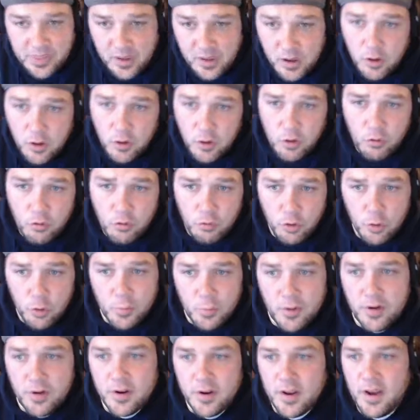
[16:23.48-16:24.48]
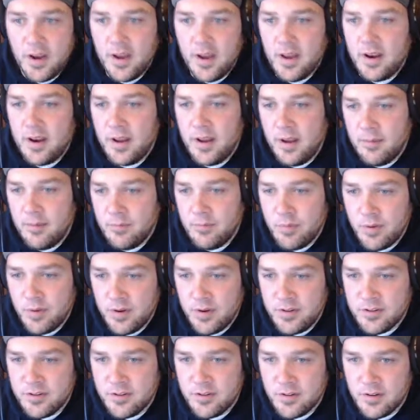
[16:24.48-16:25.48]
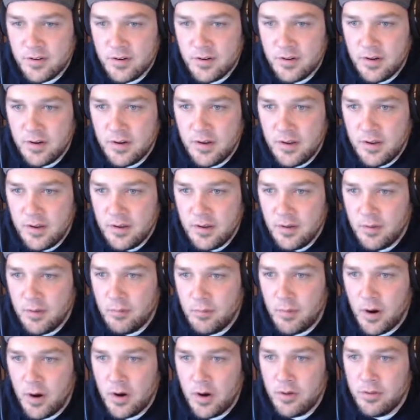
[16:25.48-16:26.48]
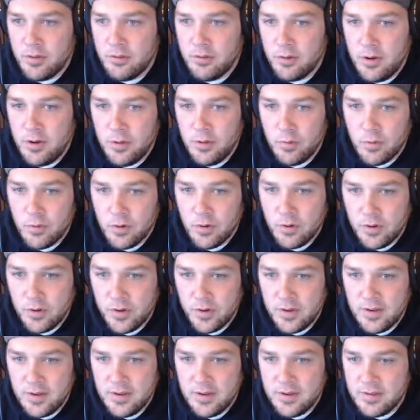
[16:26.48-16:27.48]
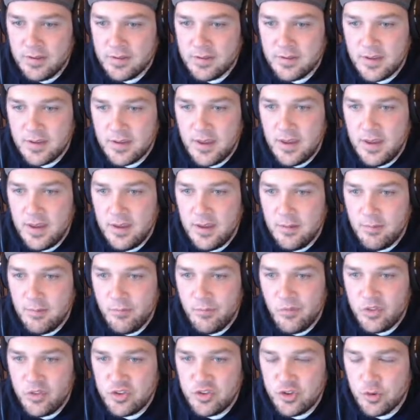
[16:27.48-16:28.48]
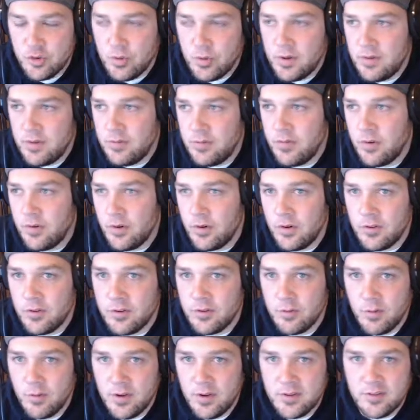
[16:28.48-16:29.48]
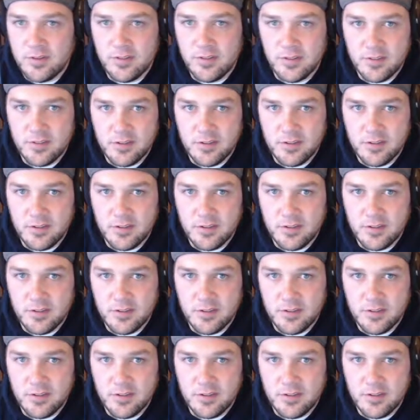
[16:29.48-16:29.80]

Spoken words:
rumor or not, I'm pretty sure Mario 3D World is a shoo-in for Switch this year,